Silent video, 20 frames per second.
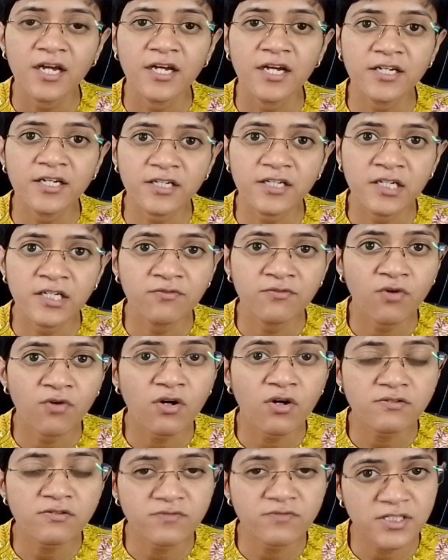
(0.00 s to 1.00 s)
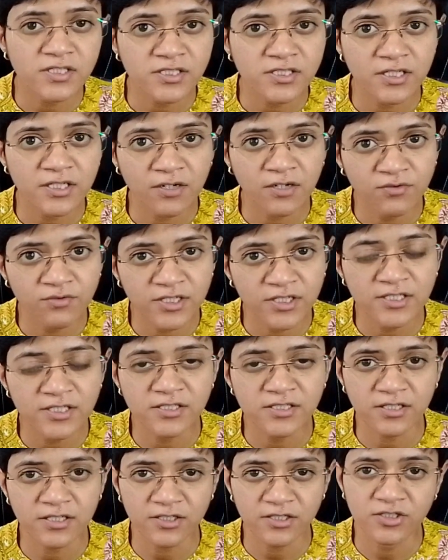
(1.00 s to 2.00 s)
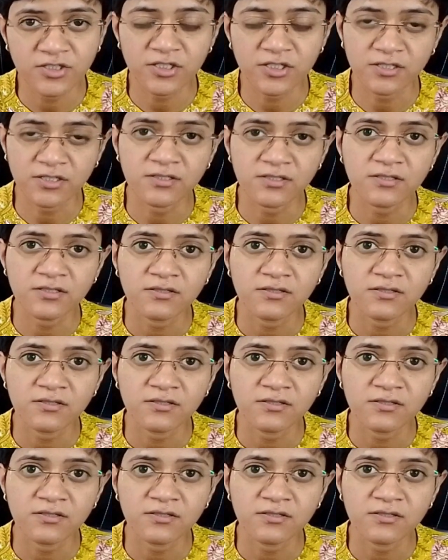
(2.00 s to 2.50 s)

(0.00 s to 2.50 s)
it involves the surrounding structures